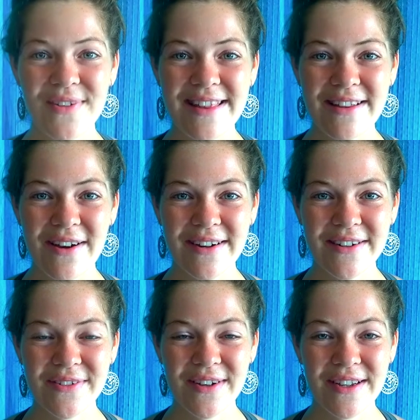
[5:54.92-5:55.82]
we
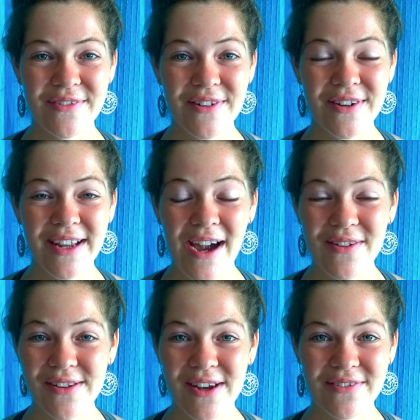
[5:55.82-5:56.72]
start with learning how
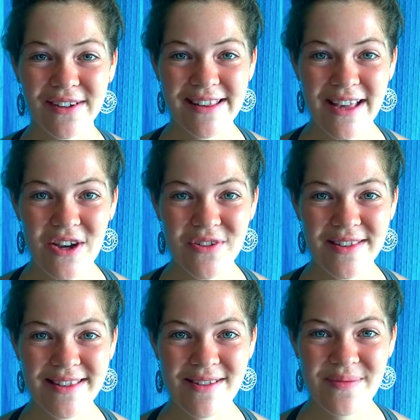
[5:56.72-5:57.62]
to love
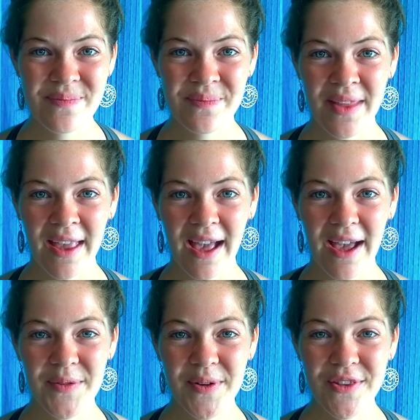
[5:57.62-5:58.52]
ourselves,
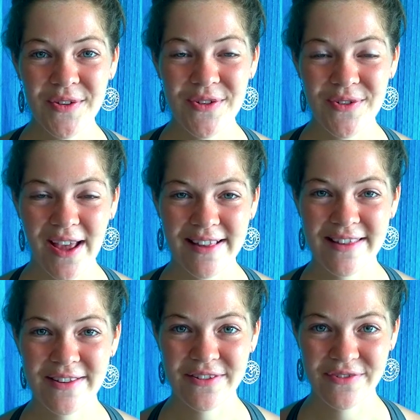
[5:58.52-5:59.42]
I want to address
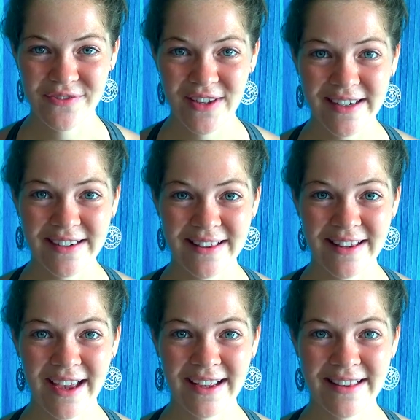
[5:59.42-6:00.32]
a certain fear
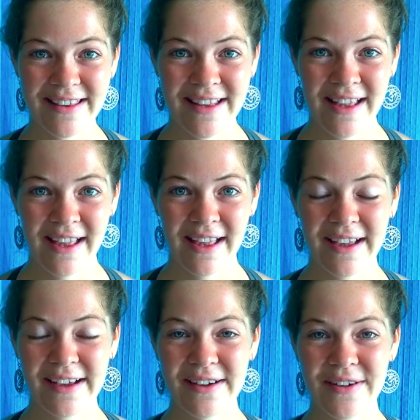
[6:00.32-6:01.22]
that
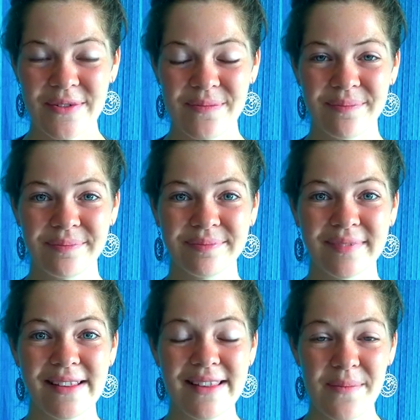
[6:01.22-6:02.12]

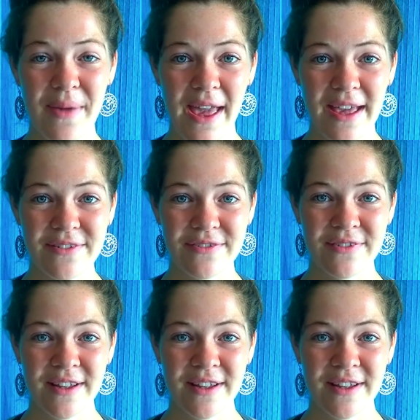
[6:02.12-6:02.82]
some have